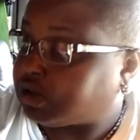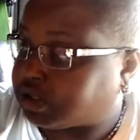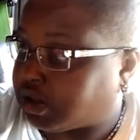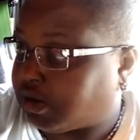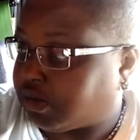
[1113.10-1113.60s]

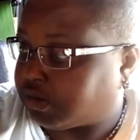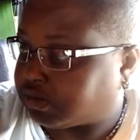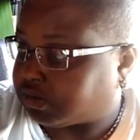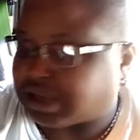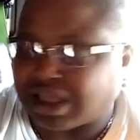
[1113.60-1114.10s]
so
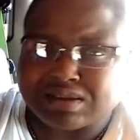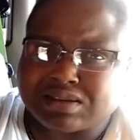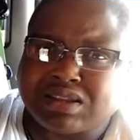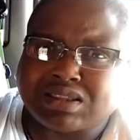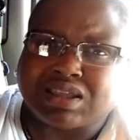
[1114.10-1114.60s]
not
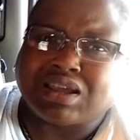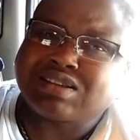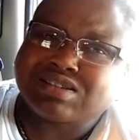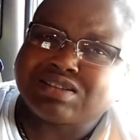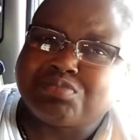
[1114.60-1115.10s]
anything
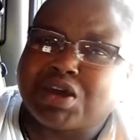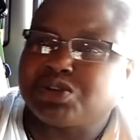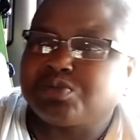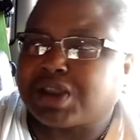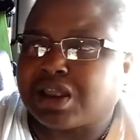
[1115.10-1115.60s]
as
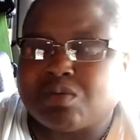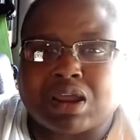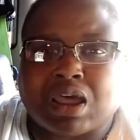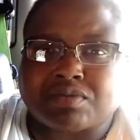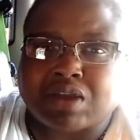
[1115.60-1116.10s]
major, but I don't
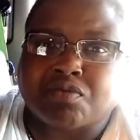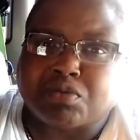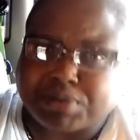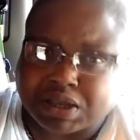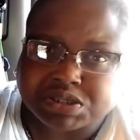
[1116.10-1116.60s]
want to have. I've
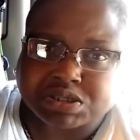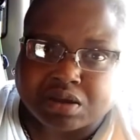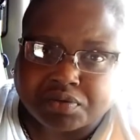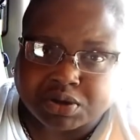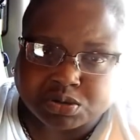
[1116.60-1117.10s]
replaced
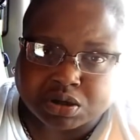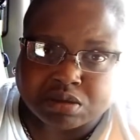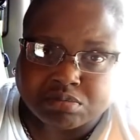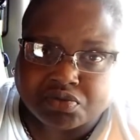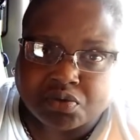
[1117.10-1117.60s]
stuff in
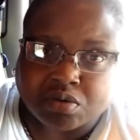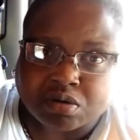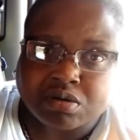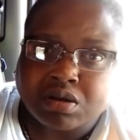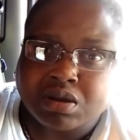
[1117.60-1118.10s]
trucking
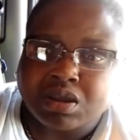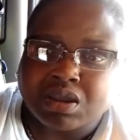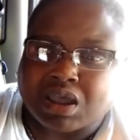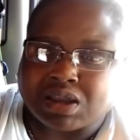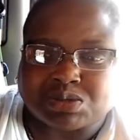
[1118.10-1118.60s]
before,
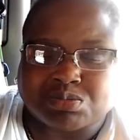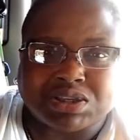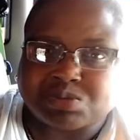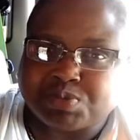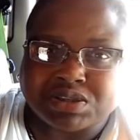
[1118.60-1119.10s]
and it's
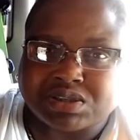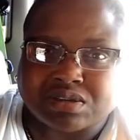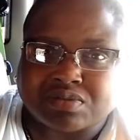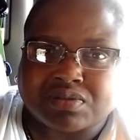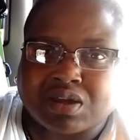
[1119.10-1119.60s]
really
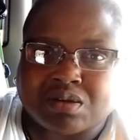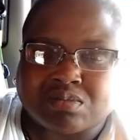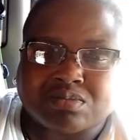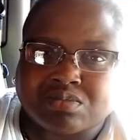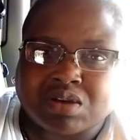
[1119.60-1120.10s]
expensive. I
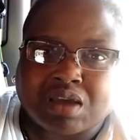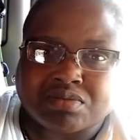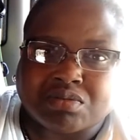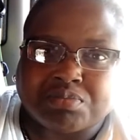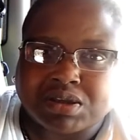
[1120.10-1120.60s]
don't want to
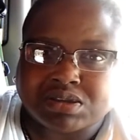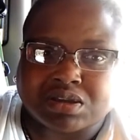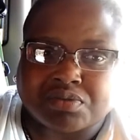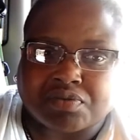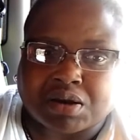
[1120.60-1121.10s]
have to replace
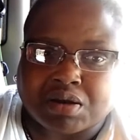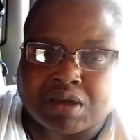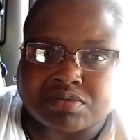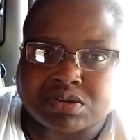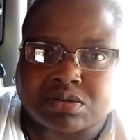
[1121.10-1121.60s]
stuff if I don't
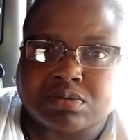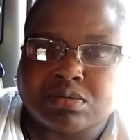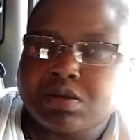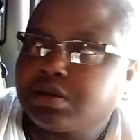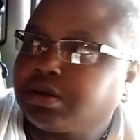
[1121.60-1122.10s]
have to.
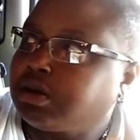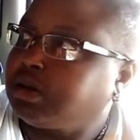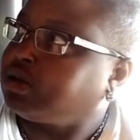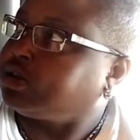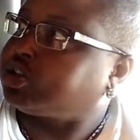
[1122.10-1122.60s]

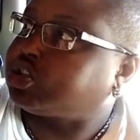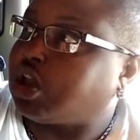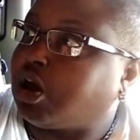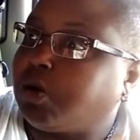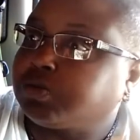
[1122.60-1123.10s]

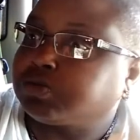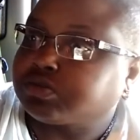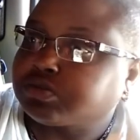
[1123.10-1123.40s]
So